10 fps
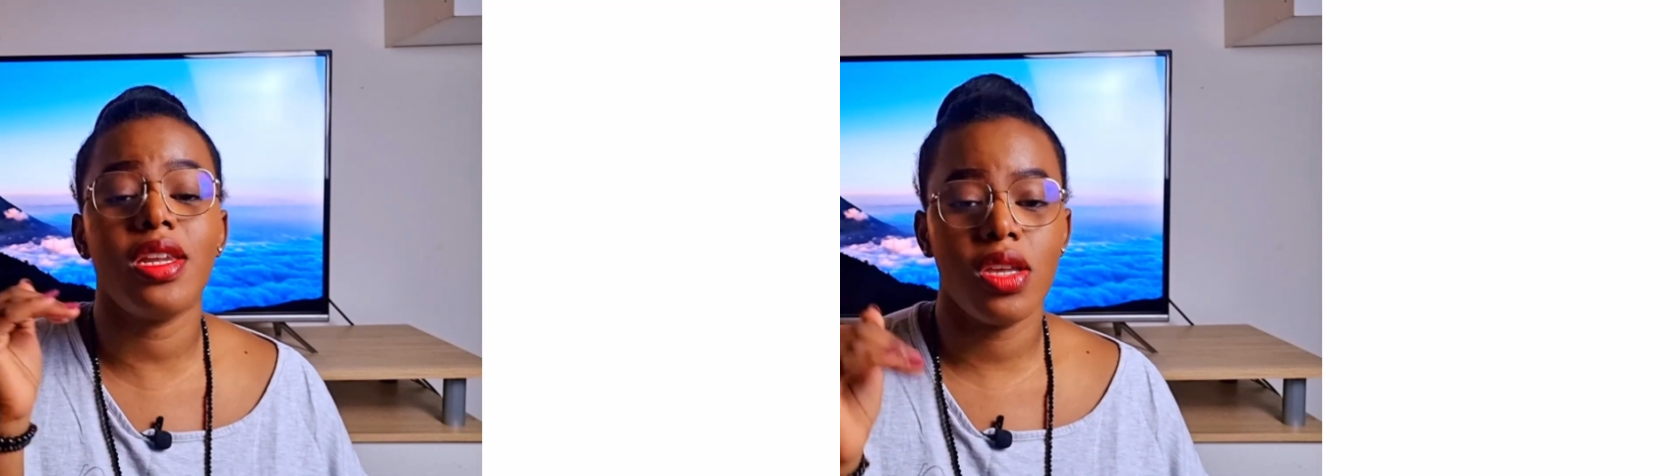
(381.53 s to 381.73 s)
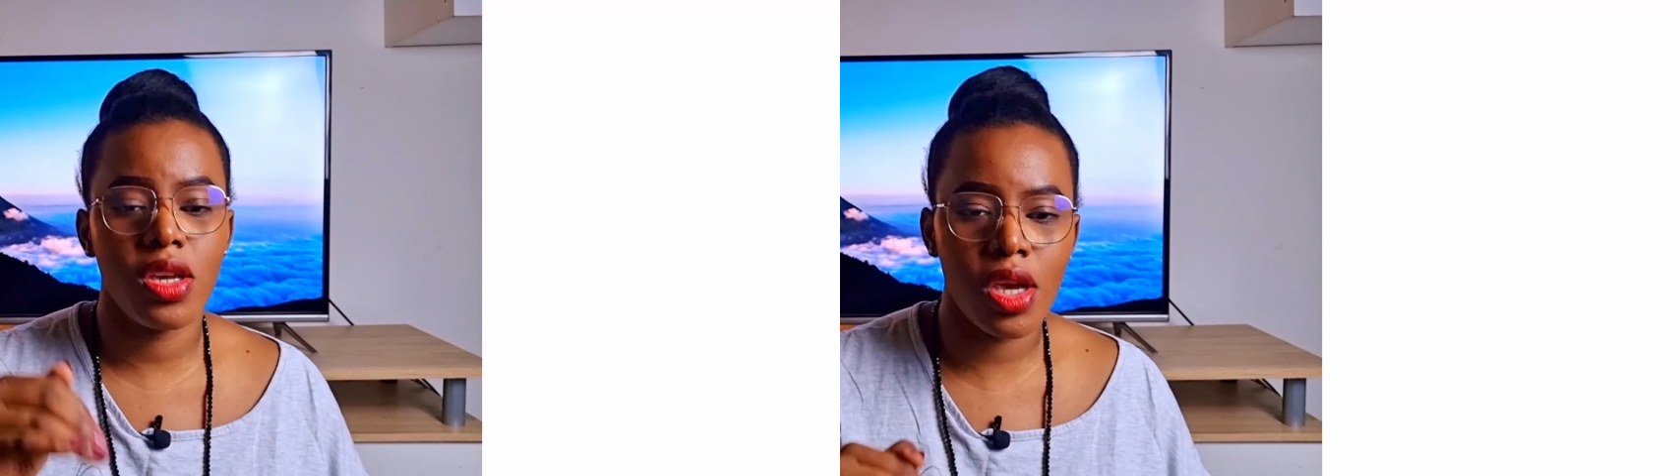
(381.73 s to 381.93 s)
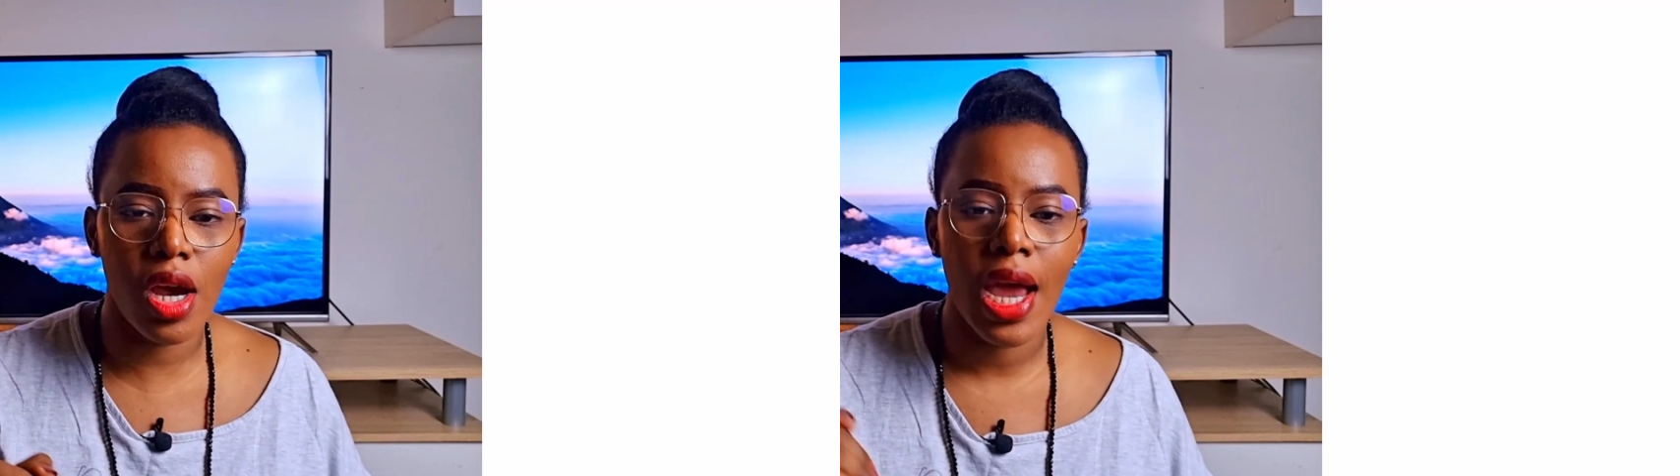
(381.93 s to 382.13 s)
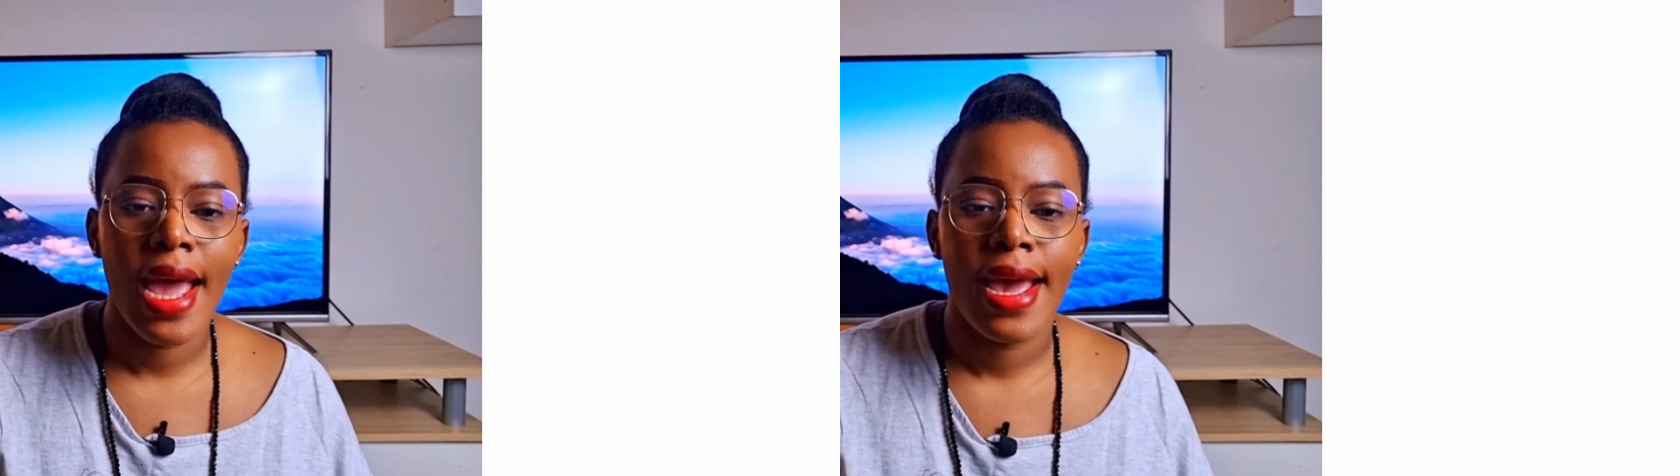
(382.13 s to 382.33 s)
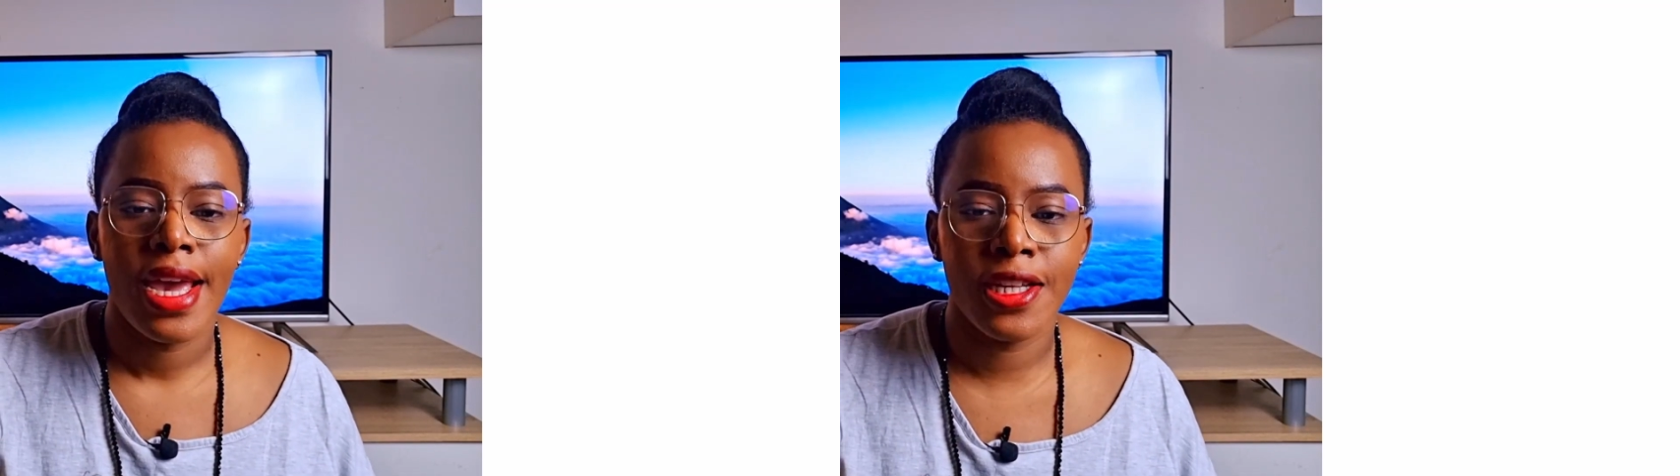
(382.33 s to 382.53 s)
here
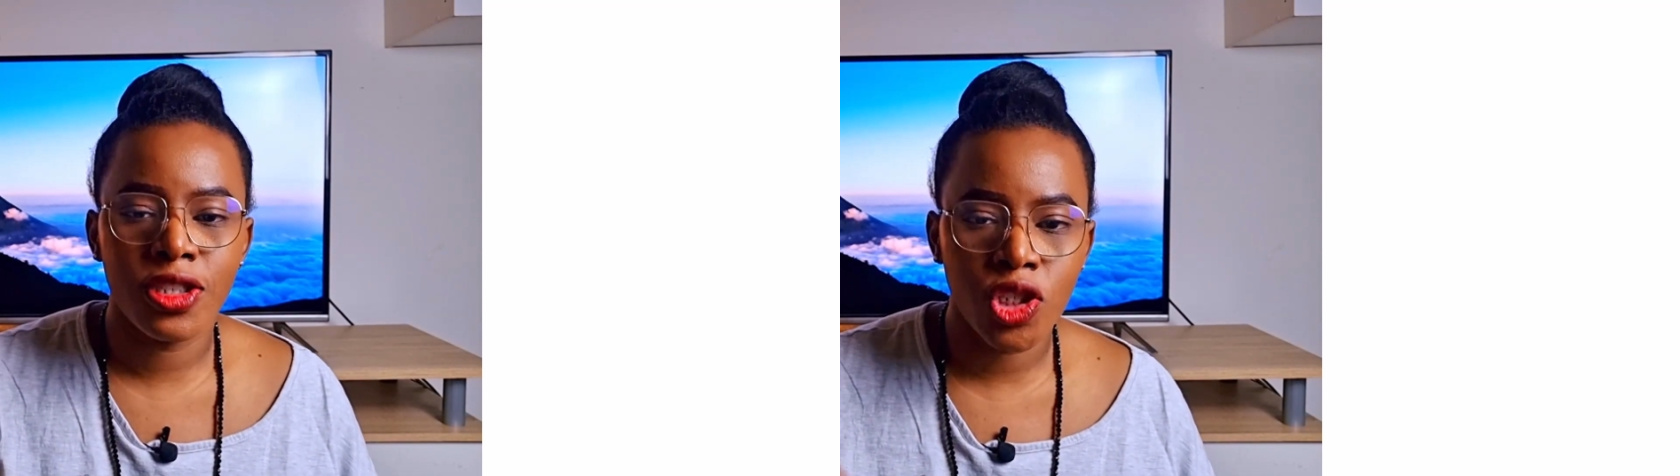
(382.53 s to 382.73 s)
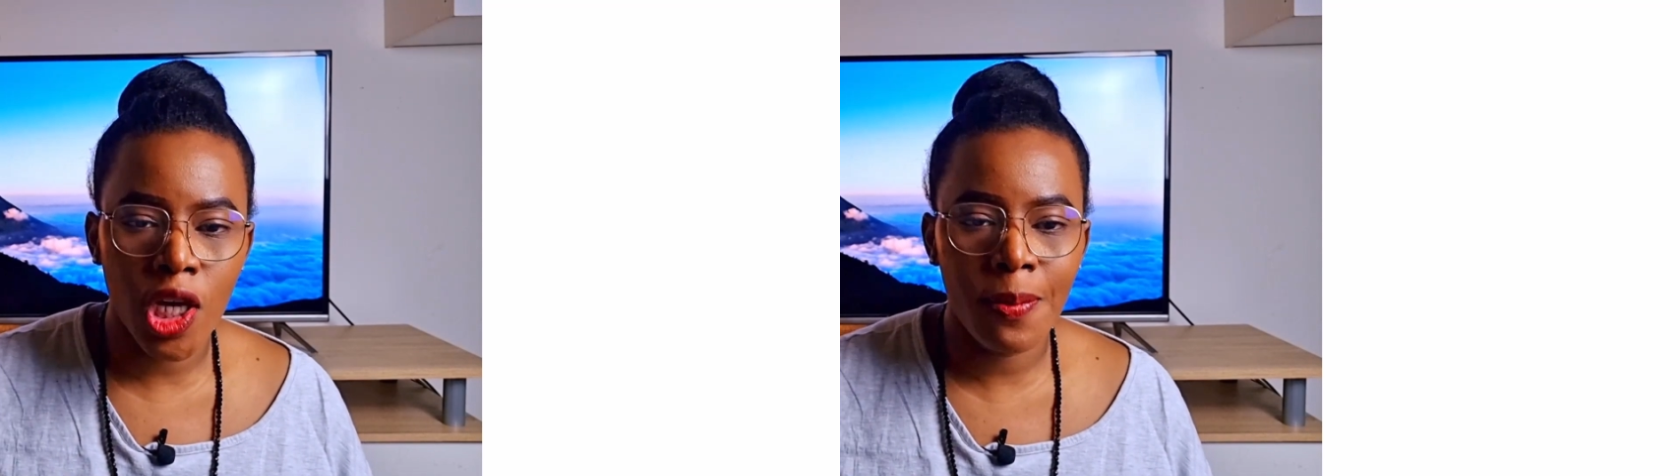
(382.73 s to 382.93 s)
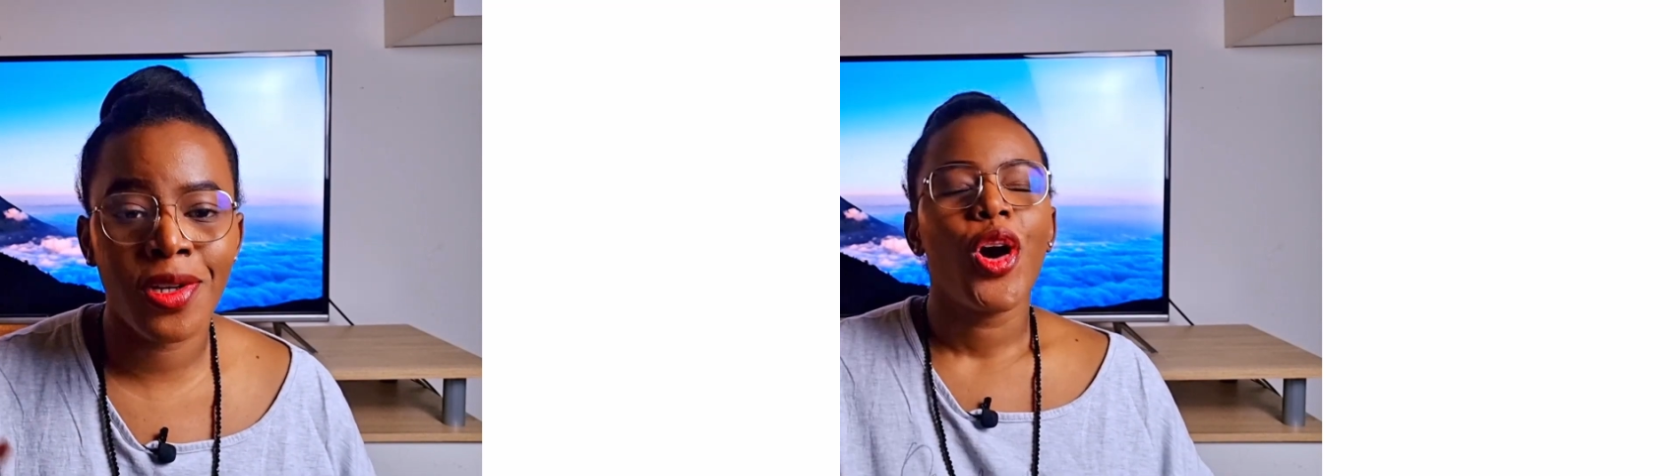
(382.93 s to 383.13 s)
in Germany.